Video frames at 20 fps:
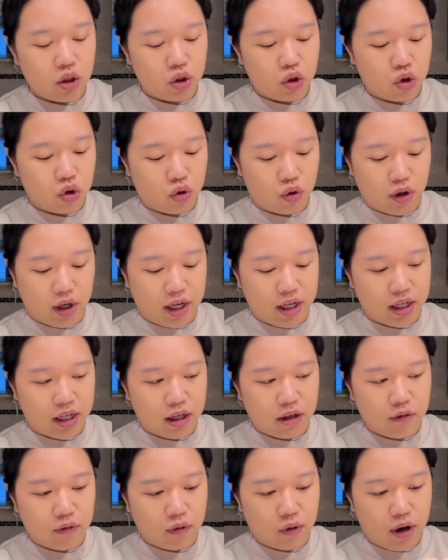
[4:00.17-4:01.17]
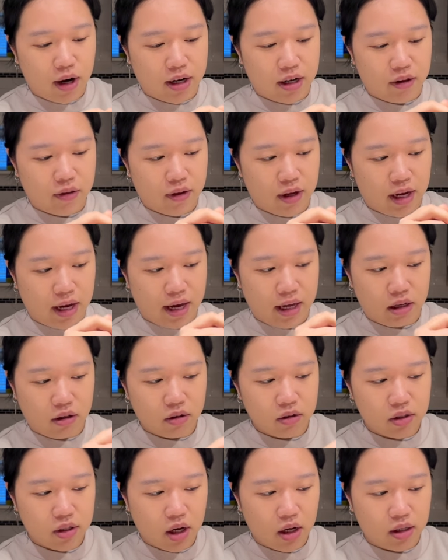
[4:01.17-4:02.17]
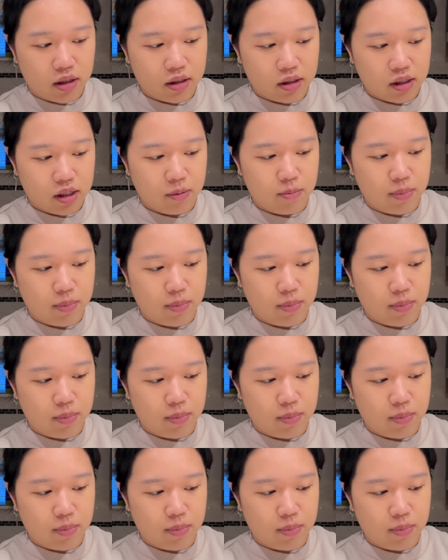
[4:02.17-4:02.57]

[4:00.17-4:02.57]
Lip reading: trade it for anything else, honestly,